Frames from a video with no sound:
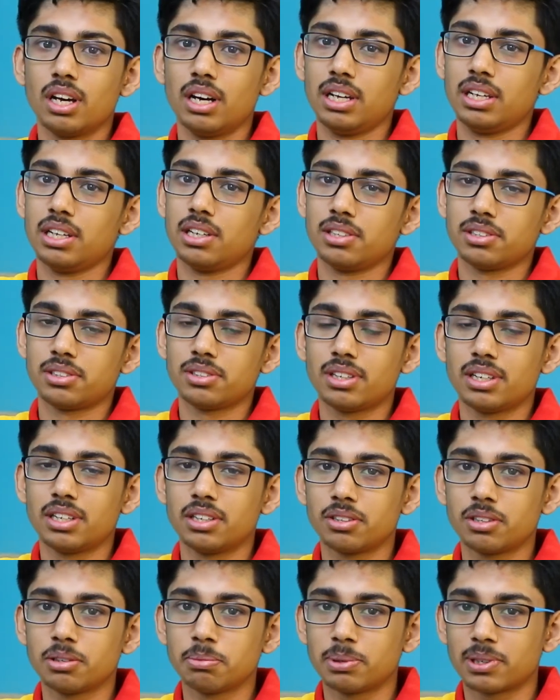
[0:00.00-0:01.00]
I also
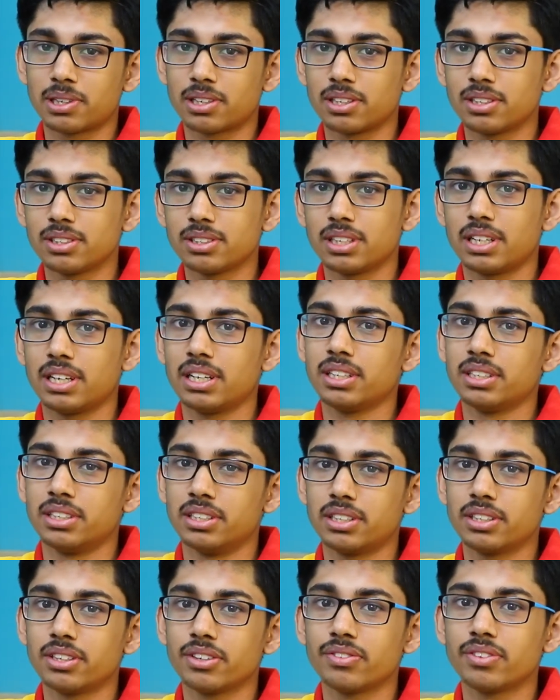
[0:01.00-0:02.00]
enrolled because I had
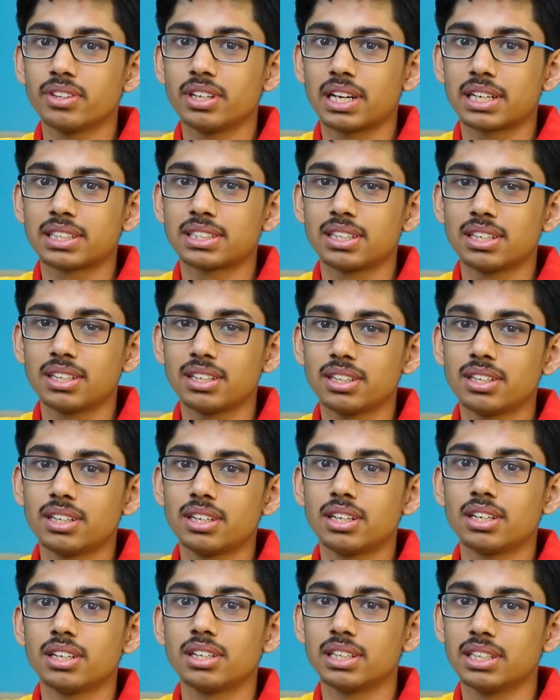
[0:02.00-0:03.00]
heard of the excellent
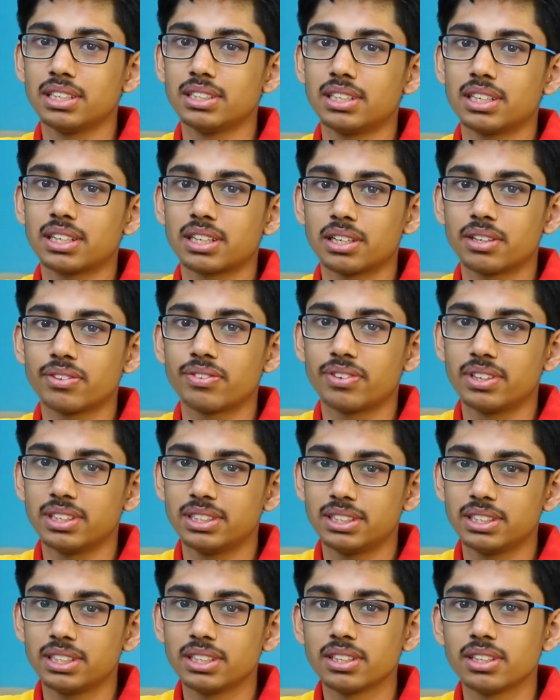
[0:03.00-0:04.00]
teaching in
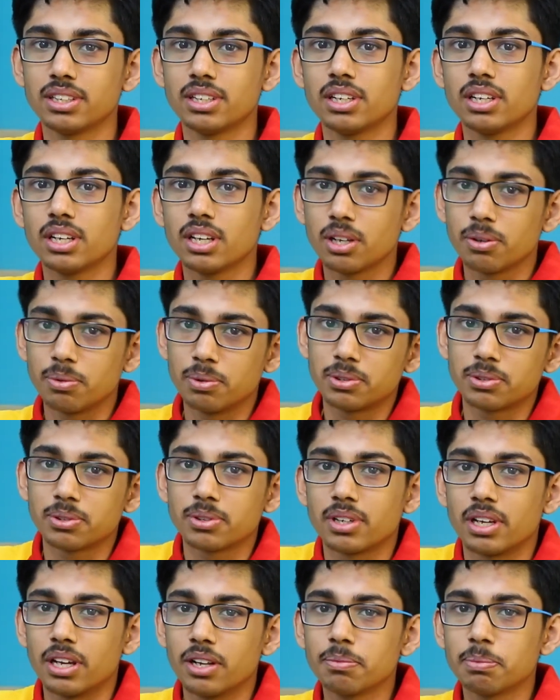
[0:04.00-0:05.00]
FIITJEE, which
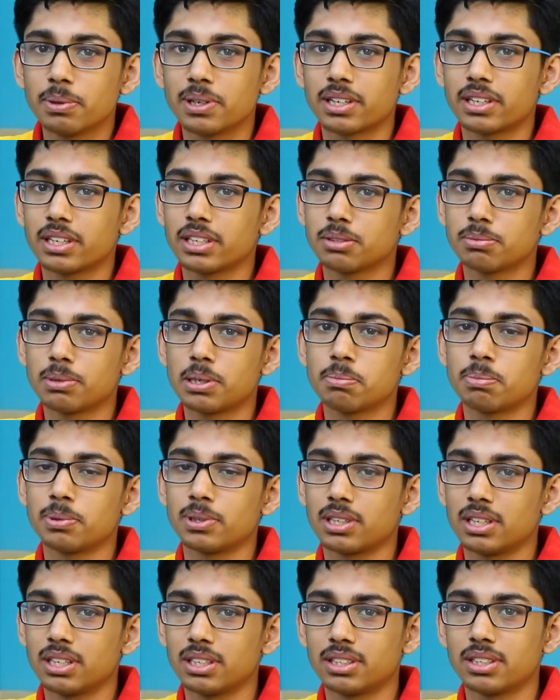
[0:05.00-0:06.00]
would help increase my
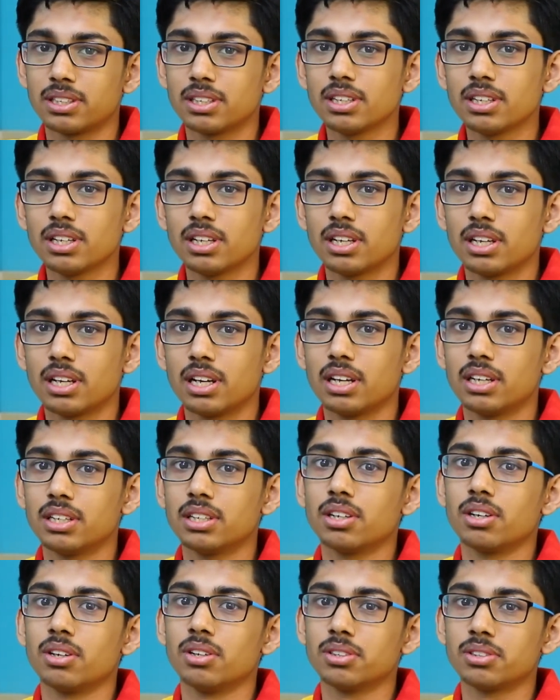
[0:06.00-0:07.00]
potential and
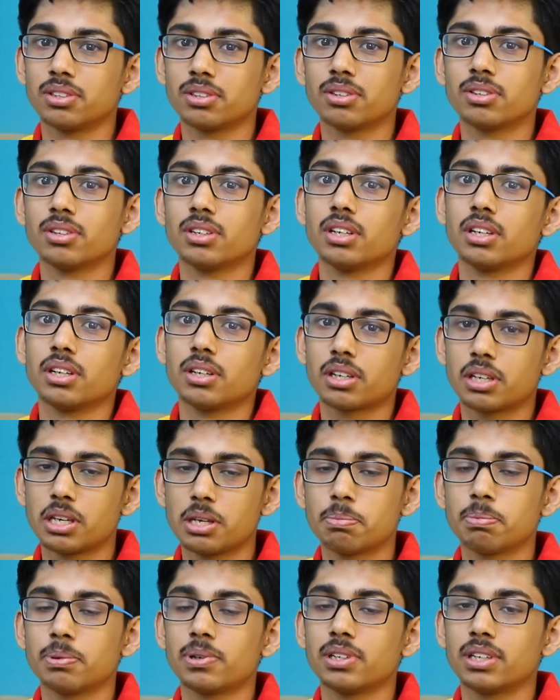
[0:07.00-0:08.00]
also
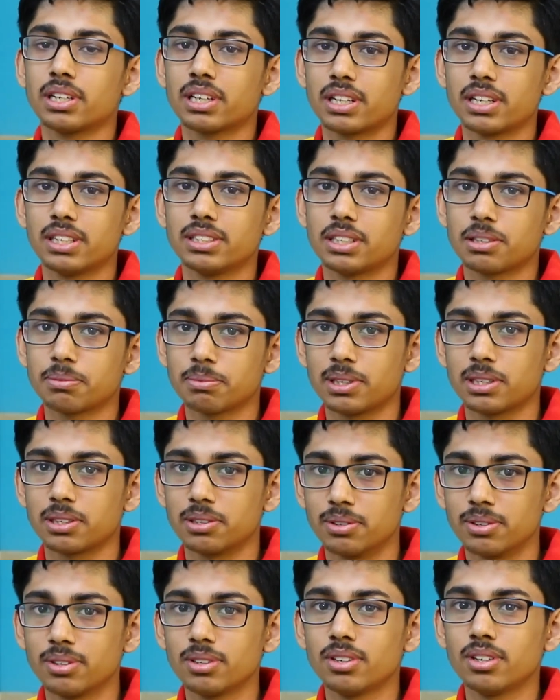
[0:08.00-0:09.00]
keep on increasing my
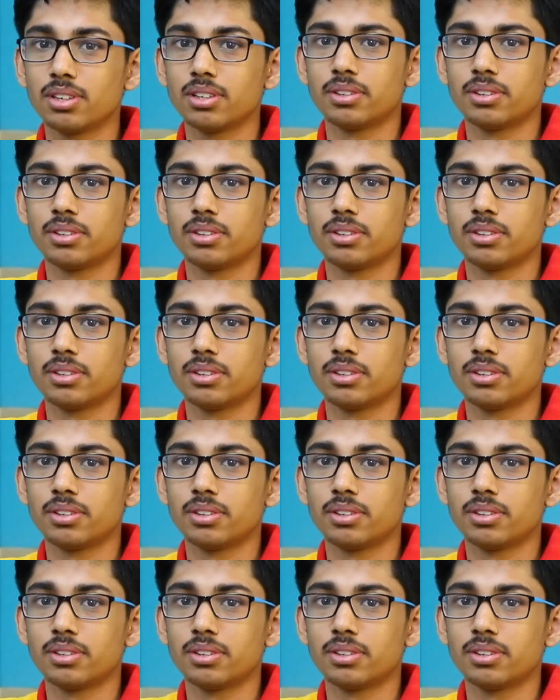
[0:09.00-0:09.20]
goal.